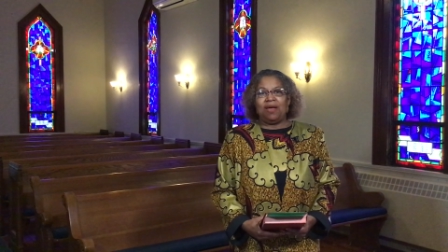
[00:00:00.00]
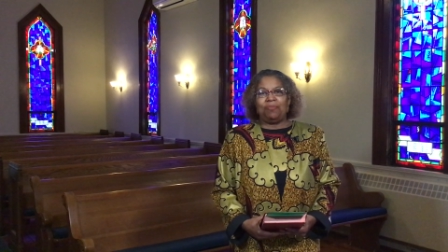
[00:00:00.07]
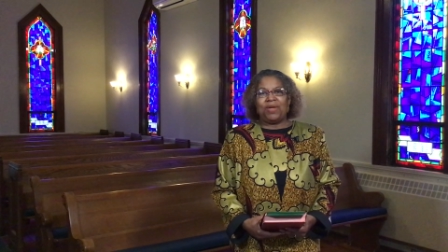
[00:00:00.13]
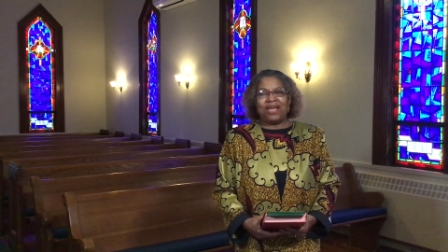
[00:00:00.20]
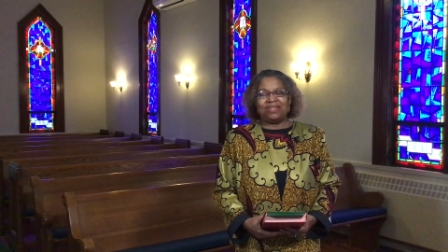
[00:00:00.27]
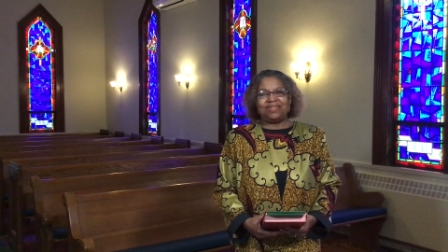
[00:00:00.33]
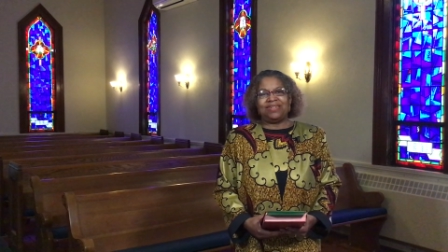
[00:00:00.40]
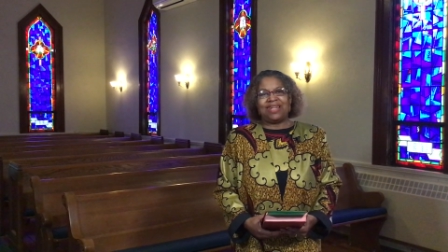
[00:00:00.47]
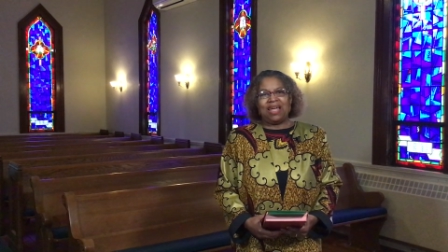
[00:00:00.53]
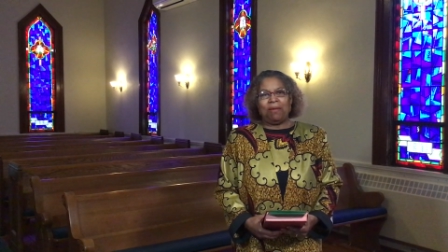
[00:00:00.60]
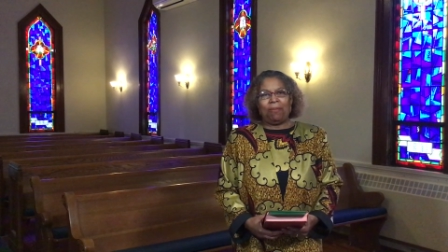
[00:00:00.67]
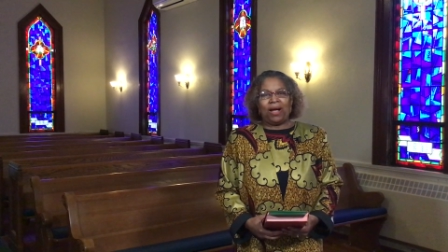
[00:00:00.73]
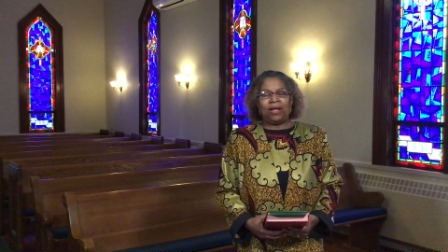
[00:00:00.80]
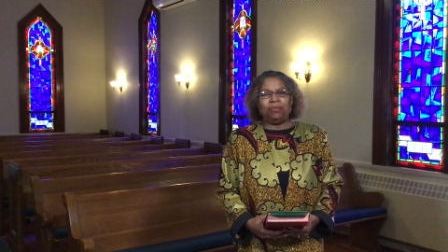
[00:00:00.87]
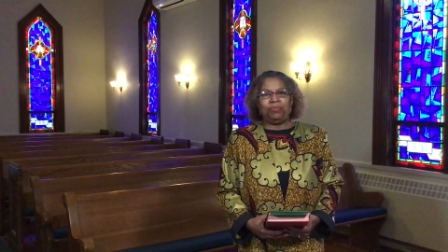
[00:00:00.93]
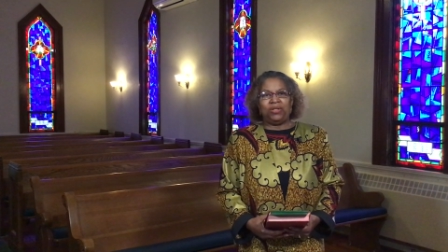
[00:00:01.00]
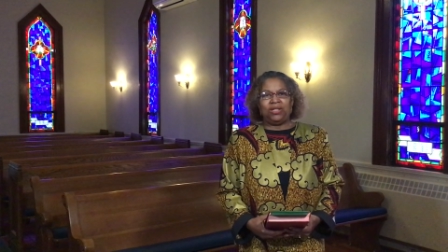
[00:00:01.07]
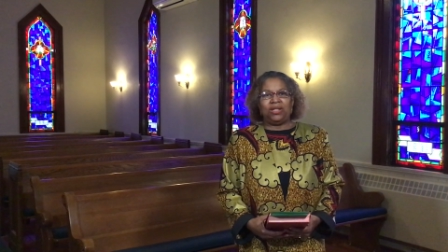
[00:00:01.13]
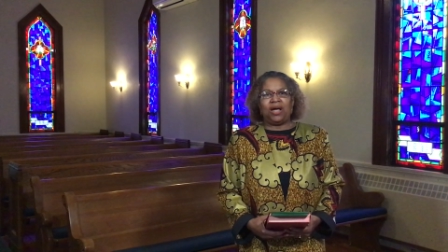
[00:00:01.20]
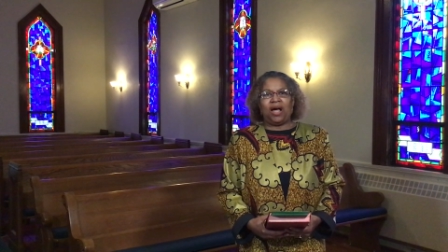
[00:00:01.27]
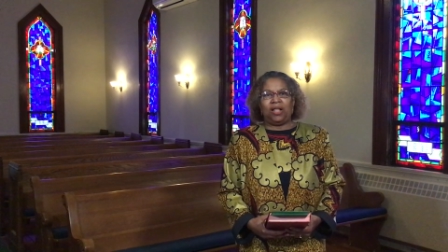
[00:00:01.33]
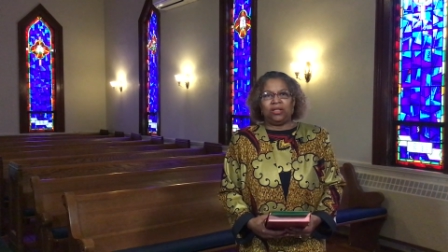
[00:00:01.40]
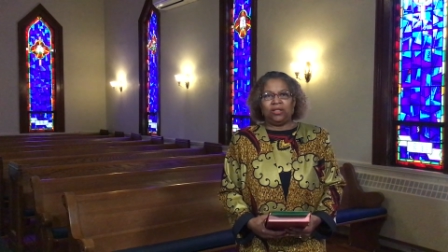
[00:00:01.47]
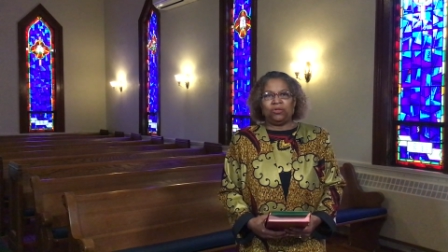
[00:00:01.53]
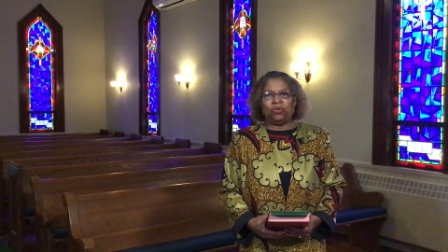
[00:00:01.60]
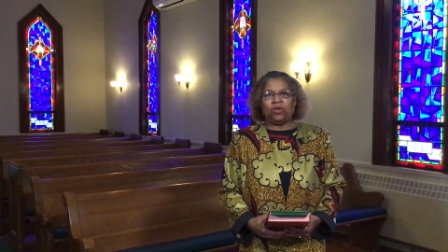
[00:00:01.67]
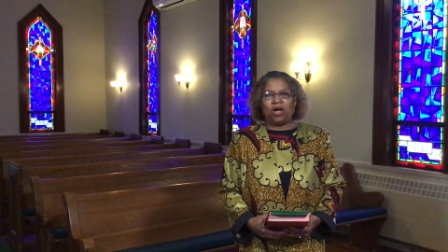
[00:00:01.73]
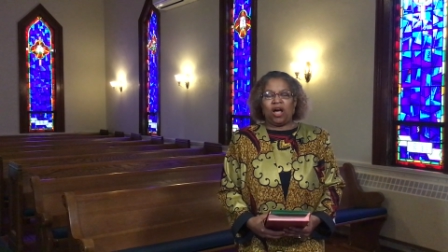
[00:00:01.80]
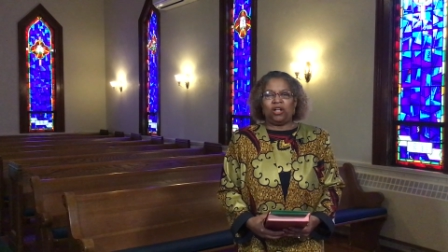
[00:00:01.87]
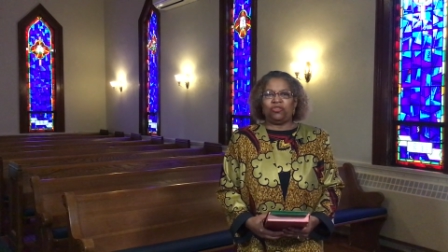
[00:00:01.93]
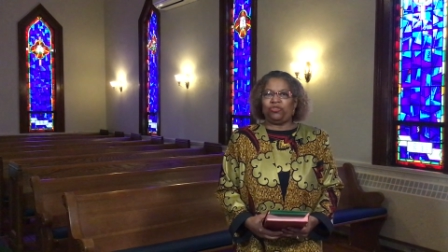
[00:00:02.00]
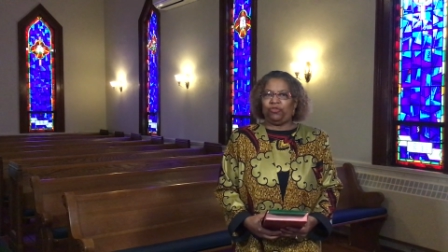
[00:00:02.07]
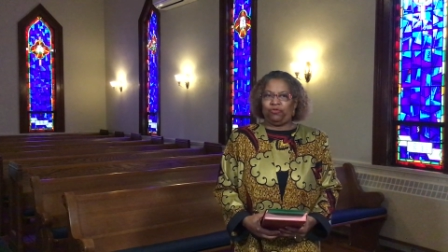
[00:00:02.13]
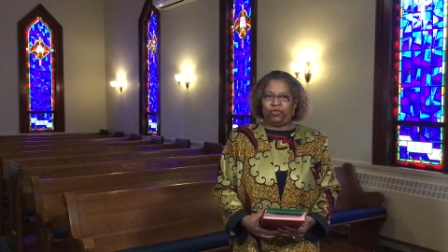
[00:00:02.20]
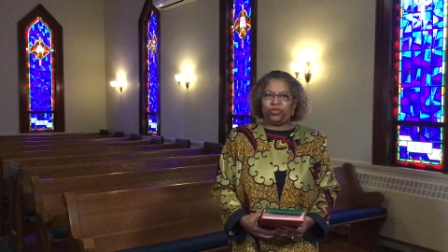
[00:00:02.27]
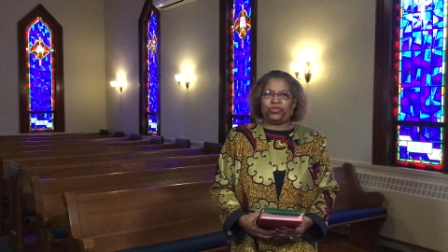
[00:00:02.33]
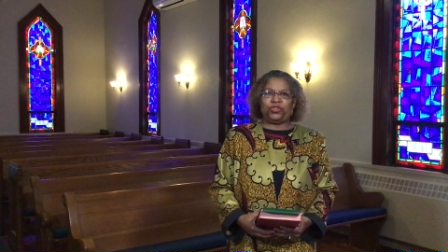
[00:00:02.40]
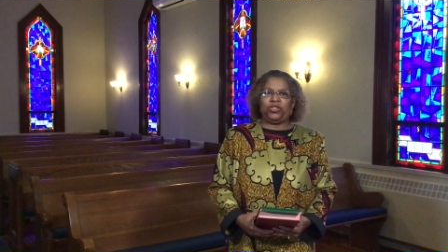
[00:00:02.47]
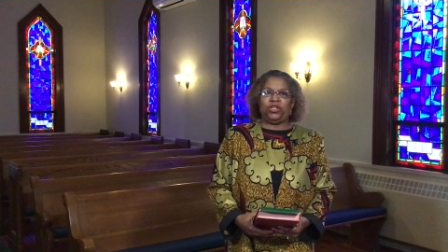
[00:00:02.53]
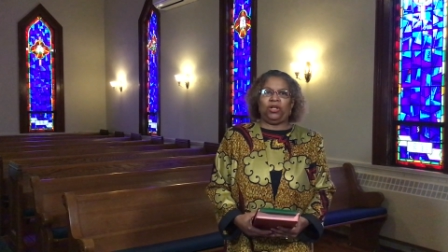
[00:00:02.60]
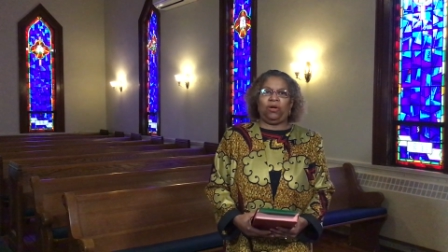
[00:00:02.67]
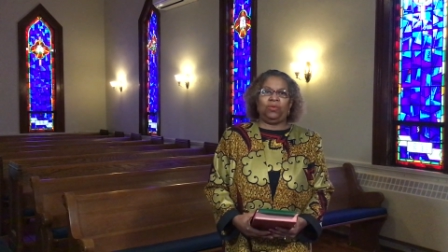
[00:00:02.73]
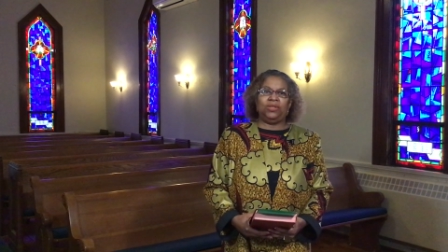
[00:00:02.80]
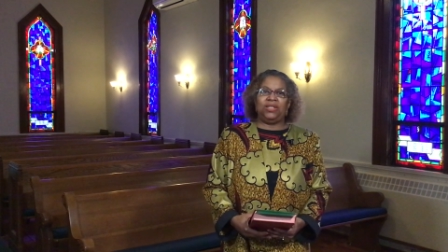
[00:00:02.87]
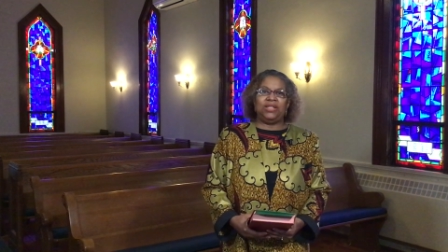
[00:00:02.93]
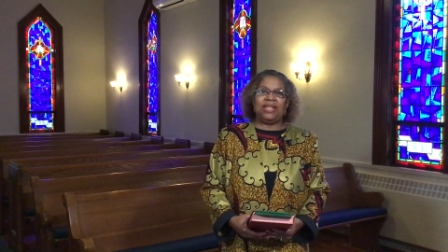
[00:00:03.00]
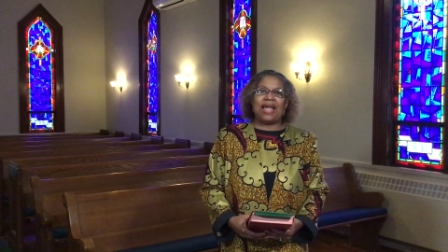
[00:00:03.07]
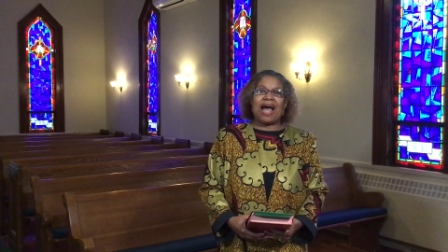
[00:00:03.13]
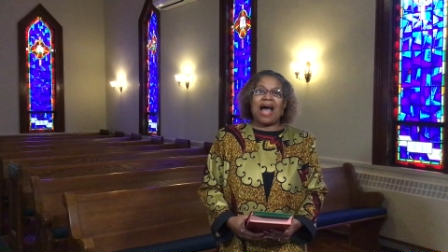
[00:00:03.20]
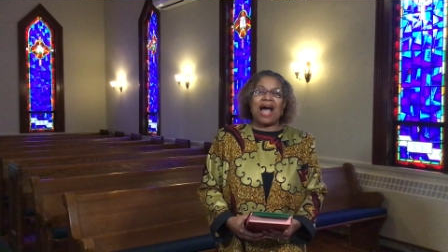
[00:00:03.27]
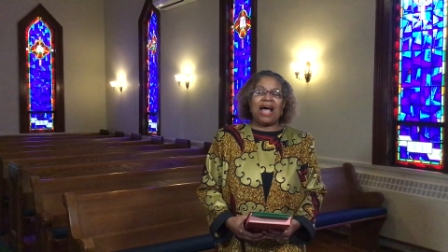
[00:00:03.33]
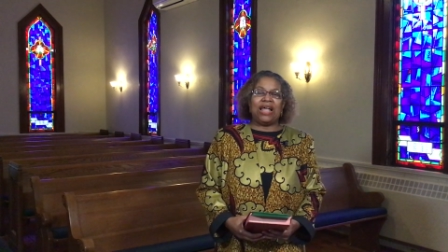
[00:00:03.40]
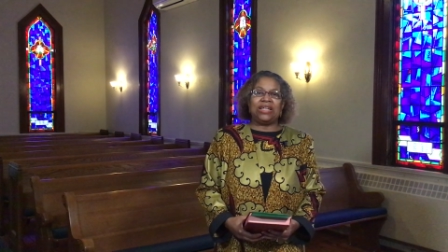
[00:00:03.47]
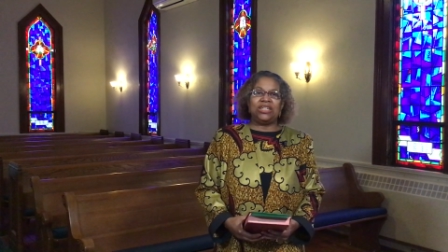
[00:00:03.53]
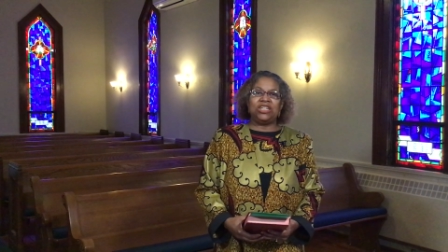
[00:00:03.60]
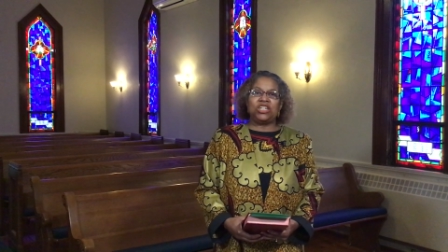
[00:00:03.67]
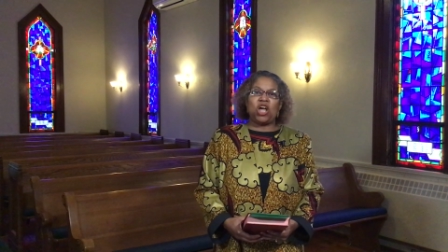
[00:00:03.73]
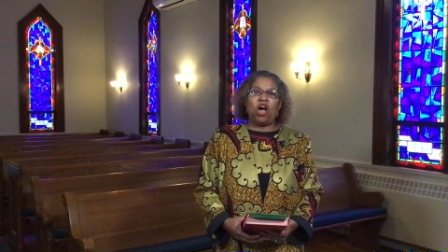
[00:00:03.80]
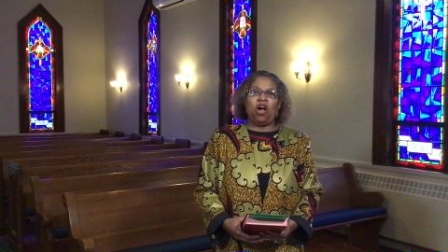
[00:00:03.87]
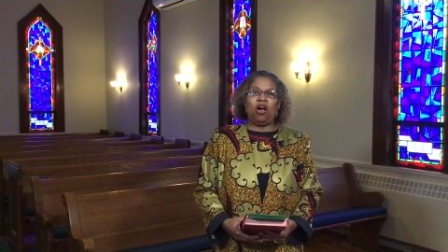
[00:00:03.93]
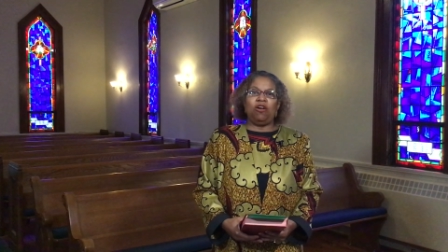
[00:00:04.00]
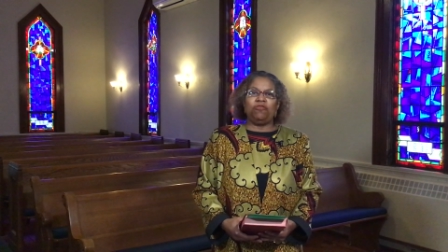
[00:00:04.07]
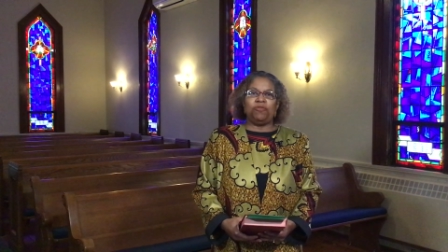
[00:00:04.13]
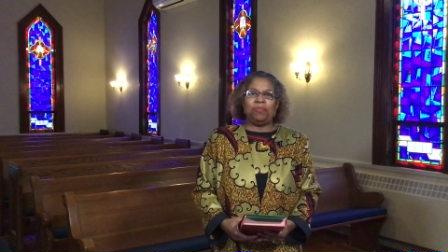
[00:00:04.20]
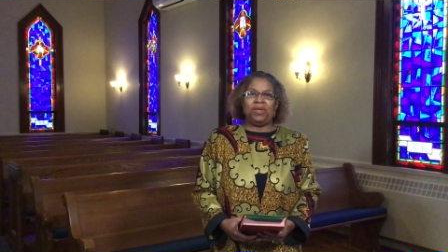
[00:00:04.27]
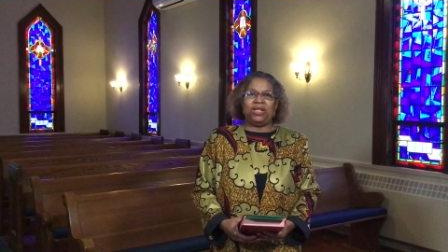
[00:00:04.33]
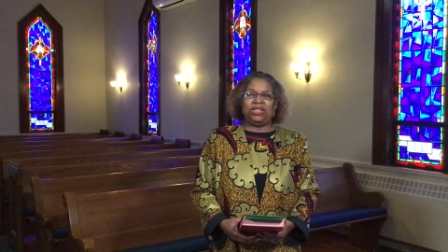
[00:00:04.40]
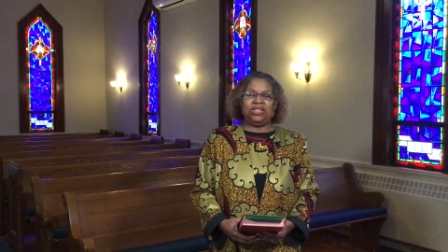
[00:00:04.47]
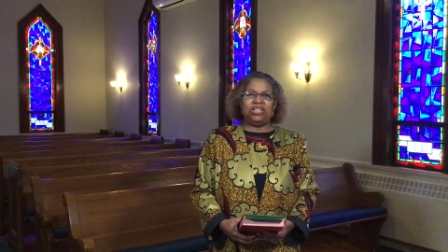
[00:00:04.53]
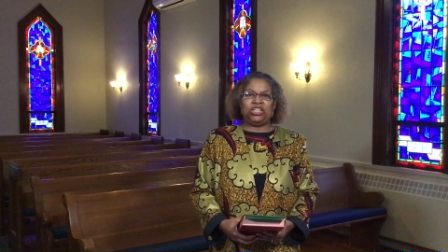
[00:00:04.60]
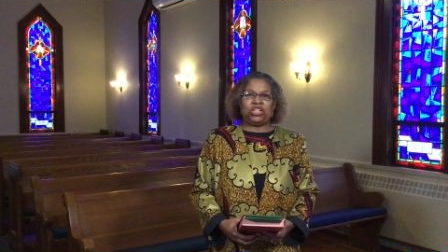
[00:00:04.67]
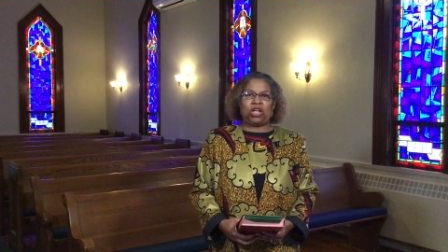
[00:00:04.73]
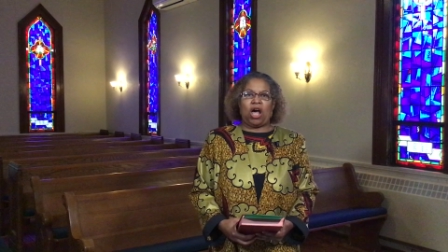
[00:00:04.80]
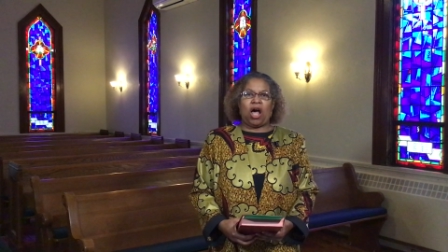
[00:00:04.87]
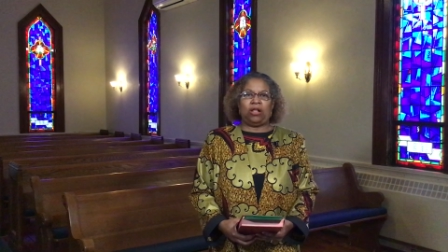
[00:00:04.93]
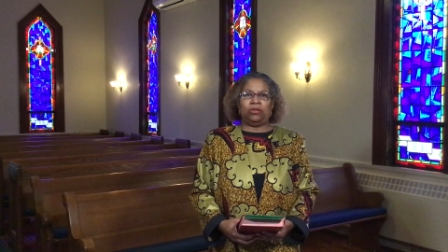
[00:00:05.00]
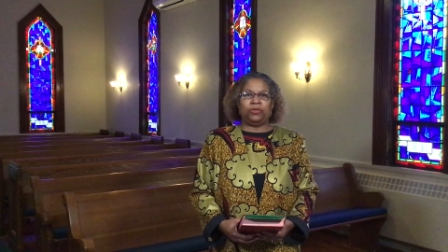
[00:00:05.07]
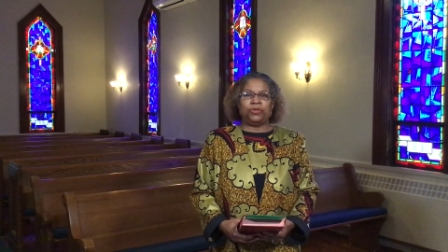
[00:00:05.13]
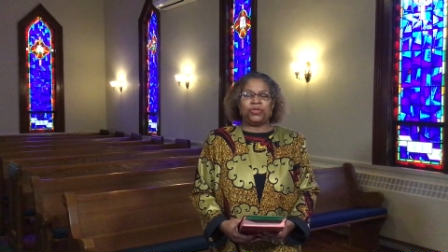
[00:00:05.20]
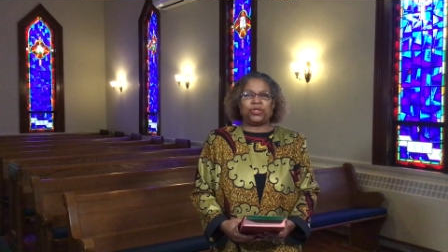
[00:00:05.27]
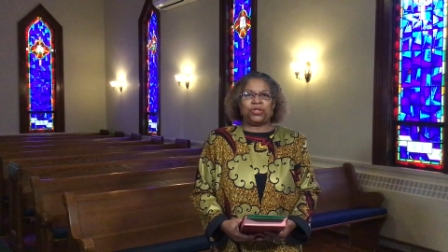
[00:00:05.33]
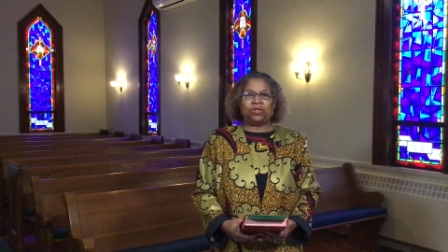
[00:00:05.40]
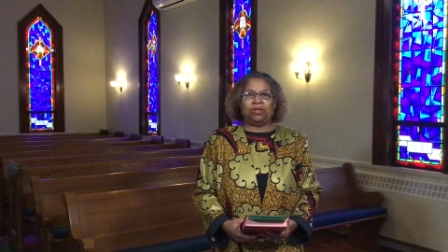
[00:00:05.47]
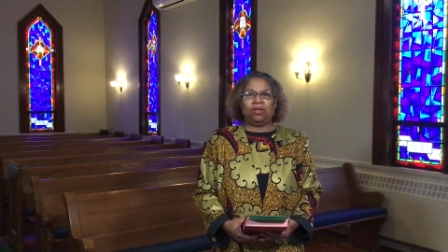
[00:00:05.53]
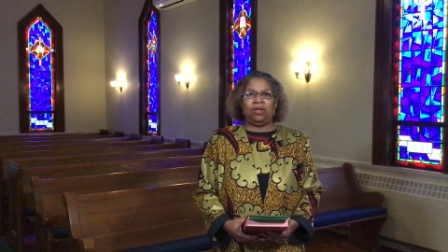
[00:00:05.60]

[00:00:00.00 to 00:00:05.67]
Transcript: Pastor, that might be a little controversial in the eyes of many scholars.